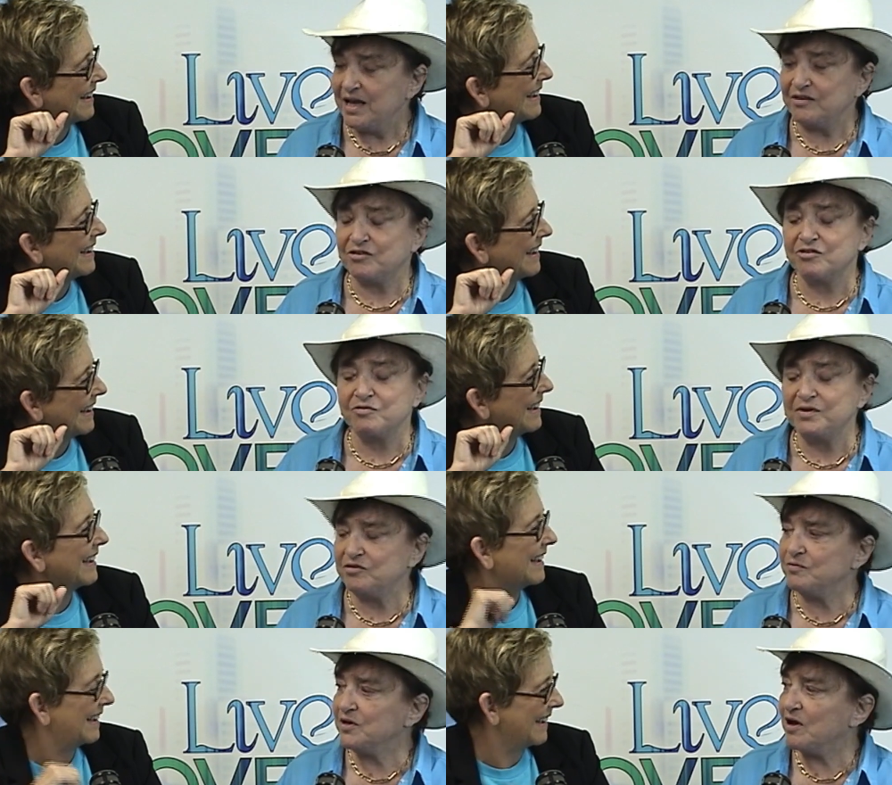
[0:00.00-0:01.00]
Speaker 1: And so the
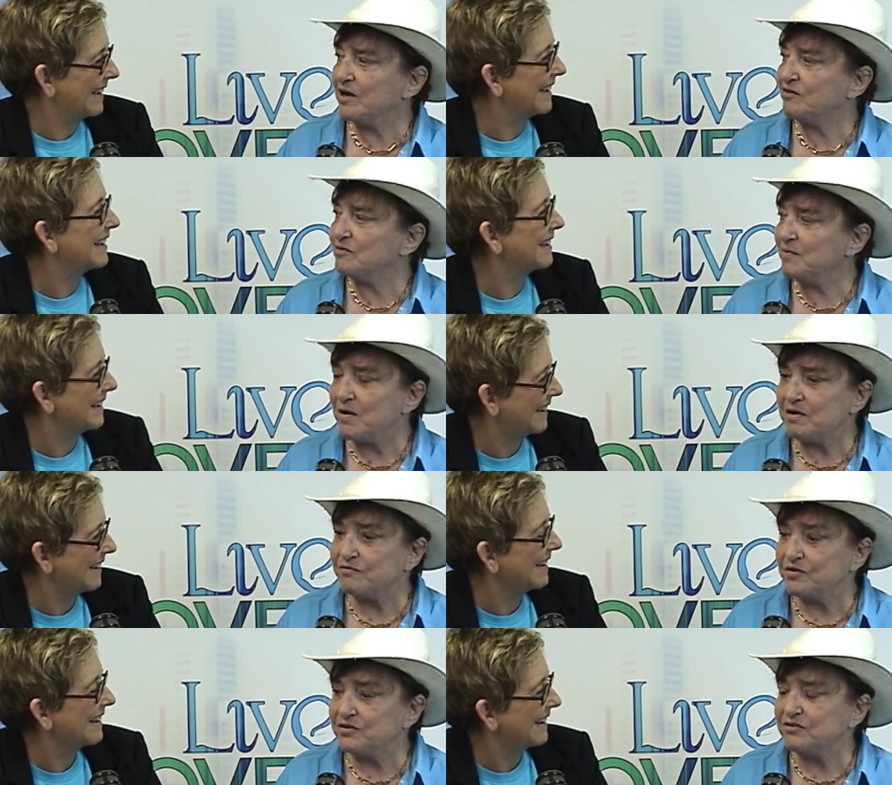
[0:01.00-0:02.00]
reason we got to marry
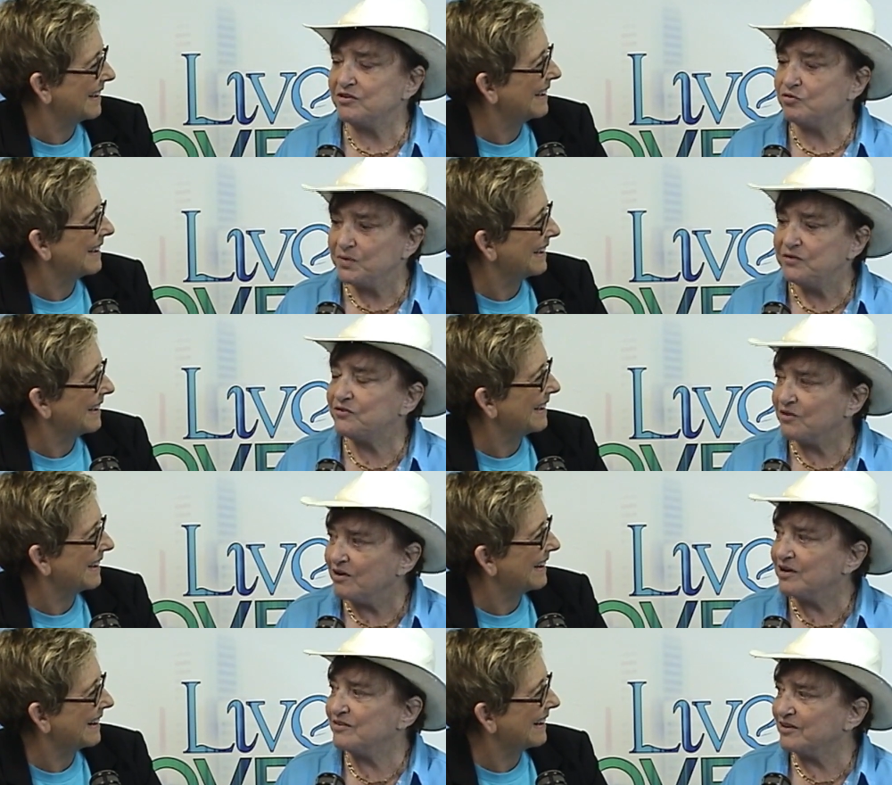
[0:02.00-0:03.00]
first is we
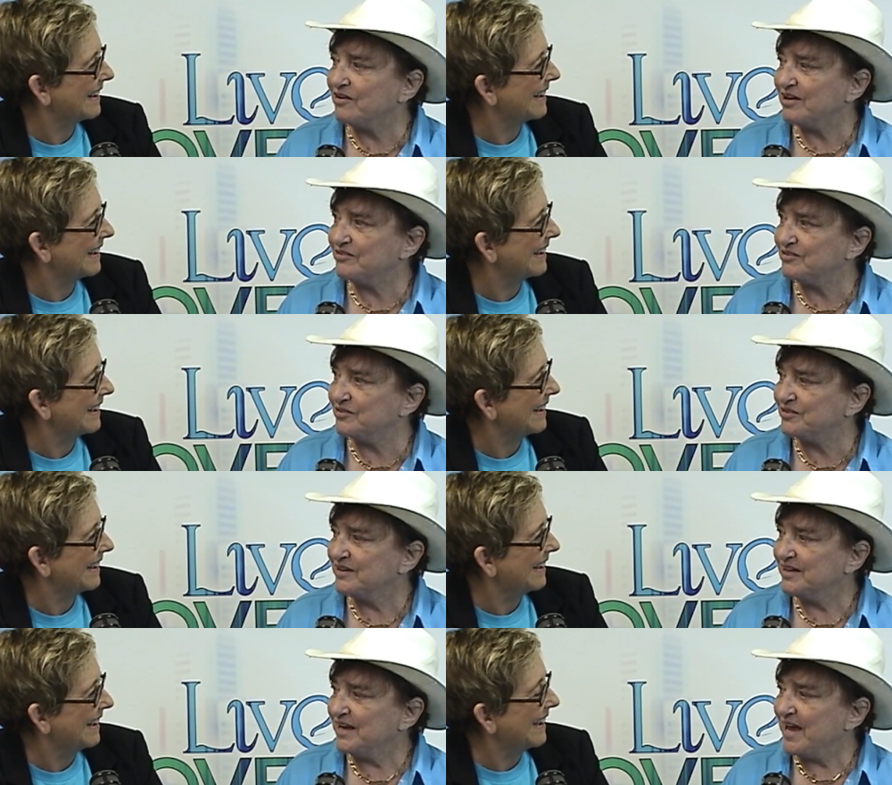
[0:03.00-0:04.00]
started the lawsuit.
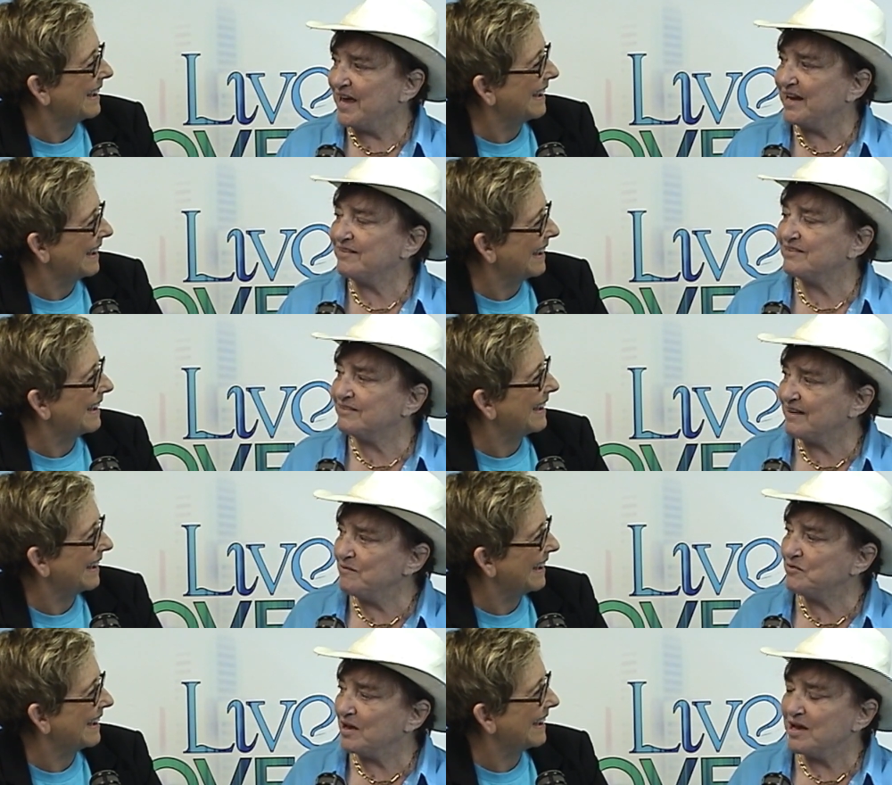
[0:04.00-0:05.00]
And at the
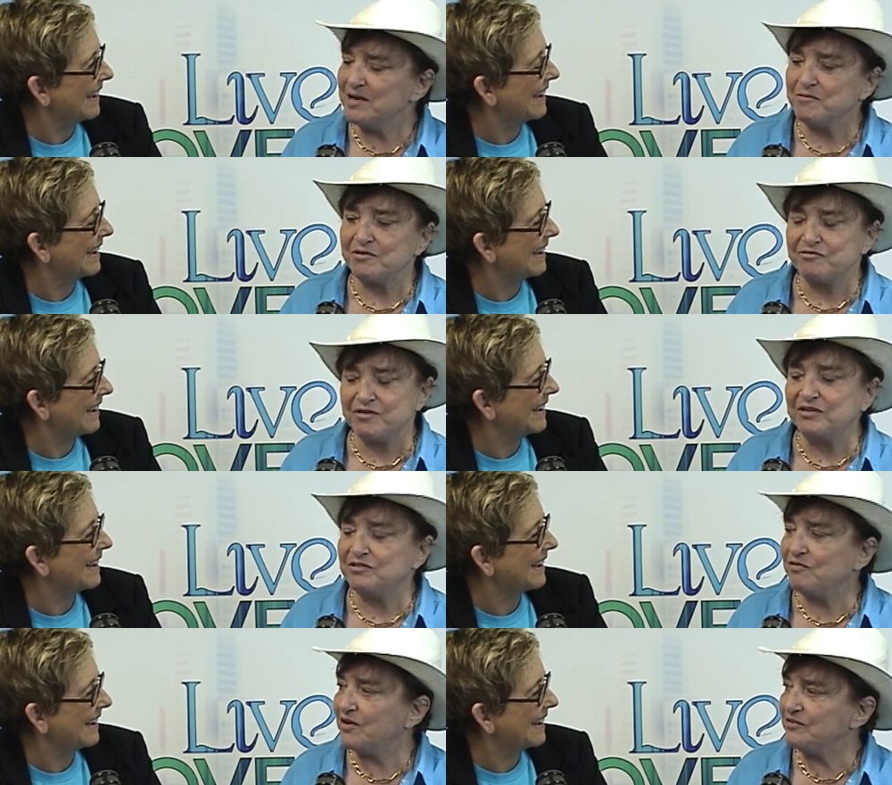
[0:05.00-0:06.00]
same time, my friends
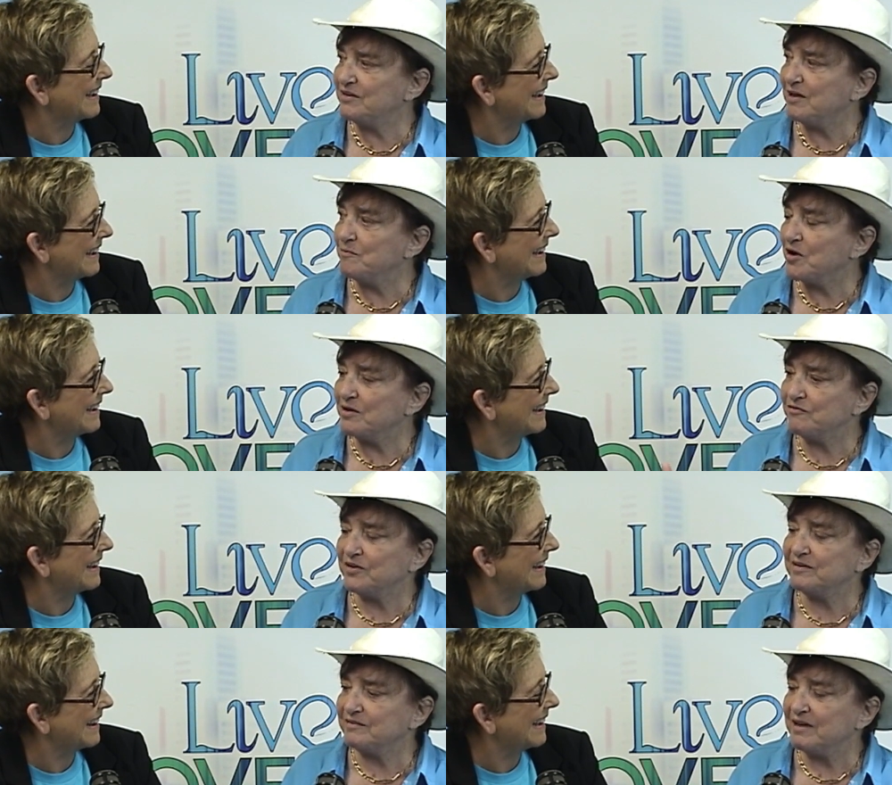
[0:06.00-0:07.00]
of ours, Del Martin and
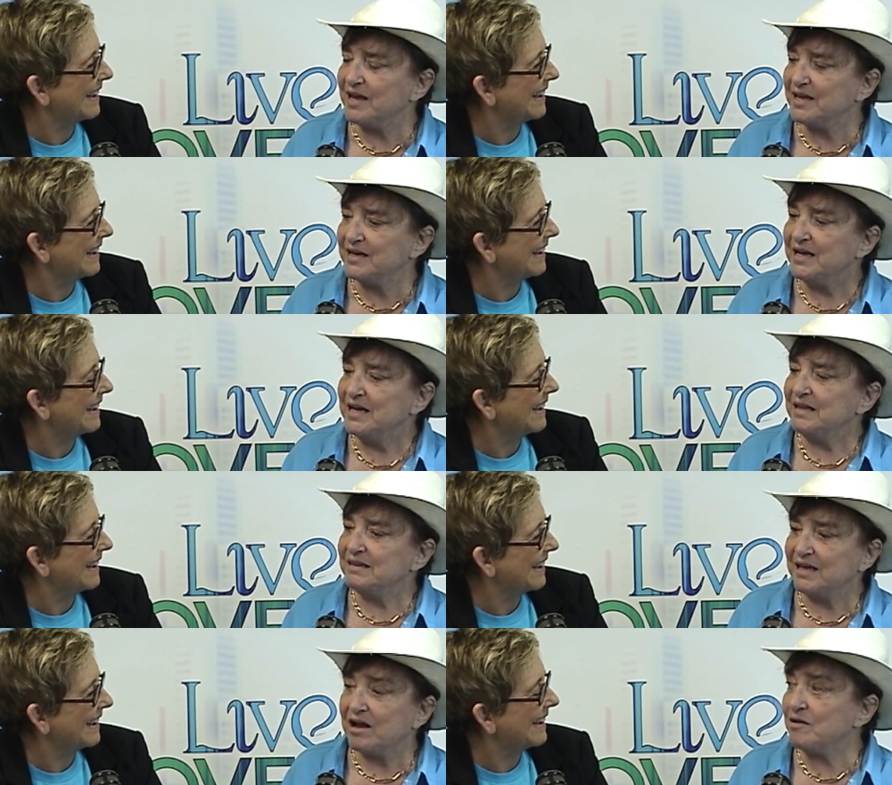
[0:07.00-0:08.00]
Phyllis Lyon,
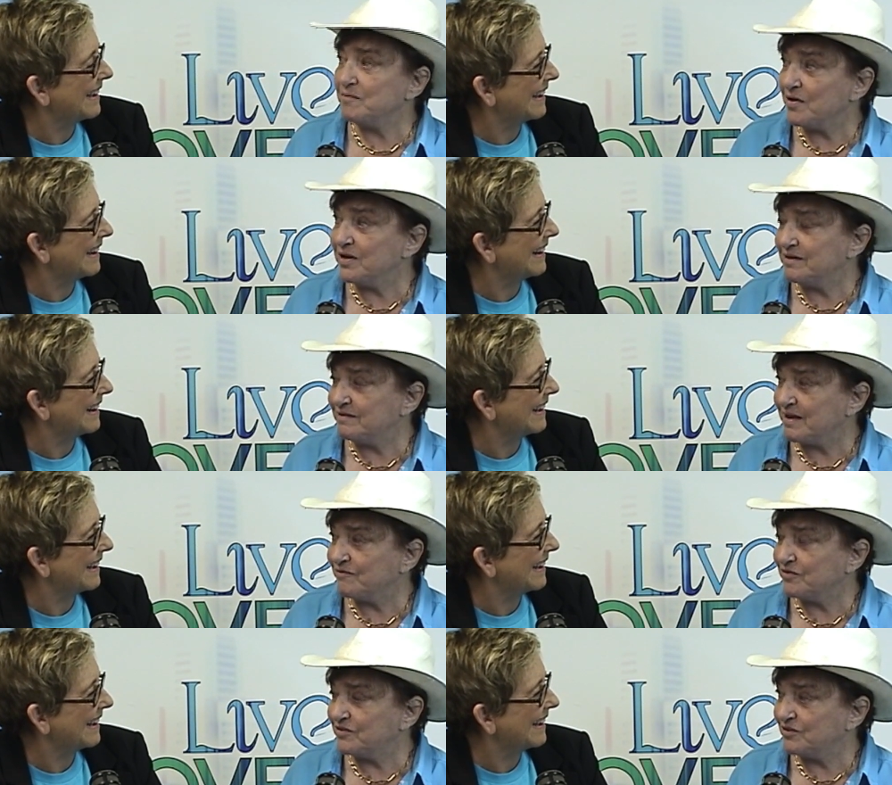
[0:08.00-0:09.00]
they got married in San
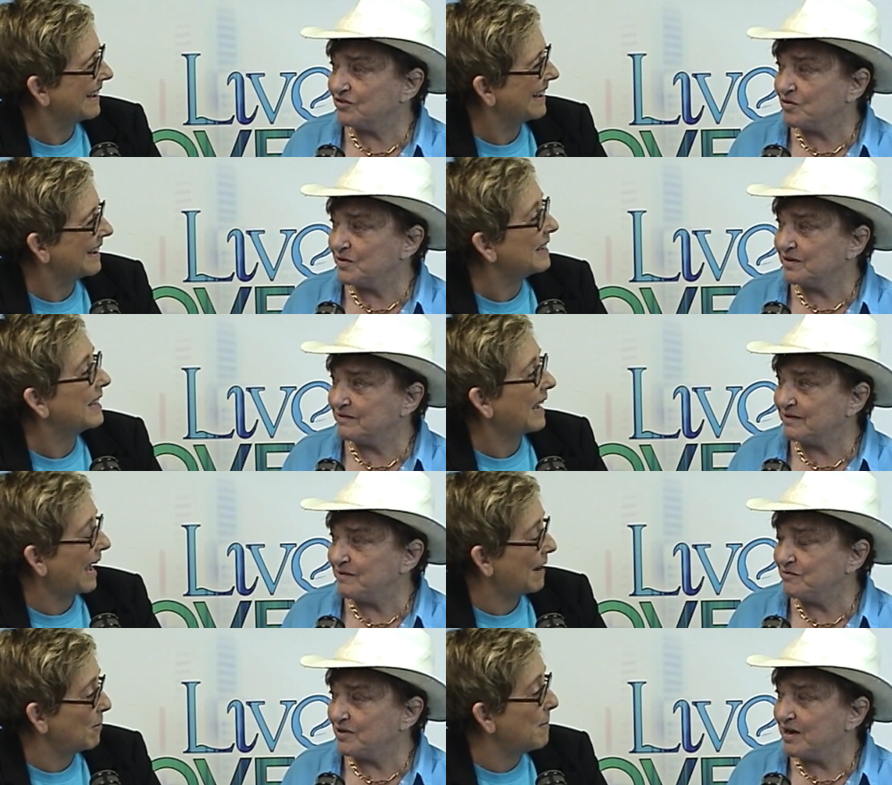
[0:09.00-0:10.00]
Francisco at the
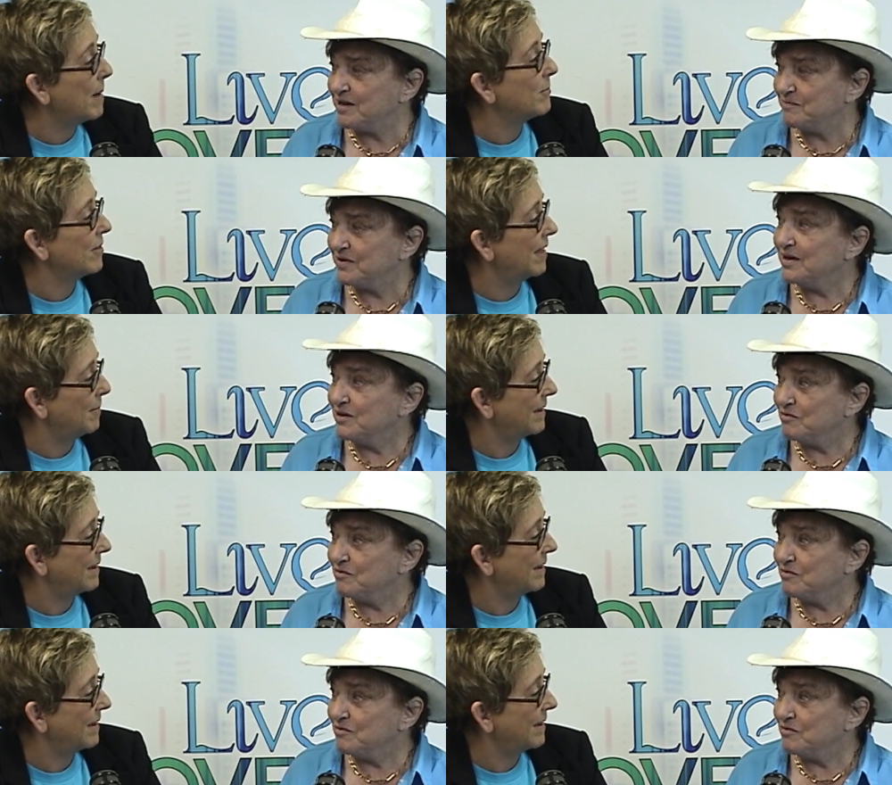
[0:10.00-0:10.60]
same I time. I remember them,